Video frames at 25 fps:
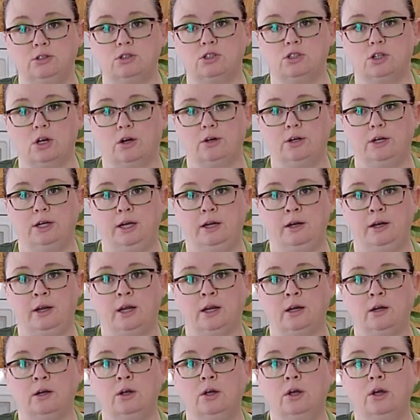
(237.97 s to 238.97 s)
you start
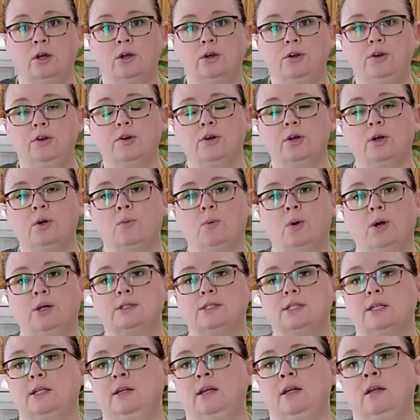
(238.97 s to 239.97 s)
kneading. You're going to
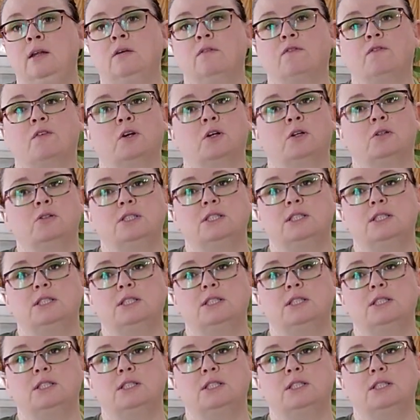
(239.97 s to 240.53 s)
want to knead it for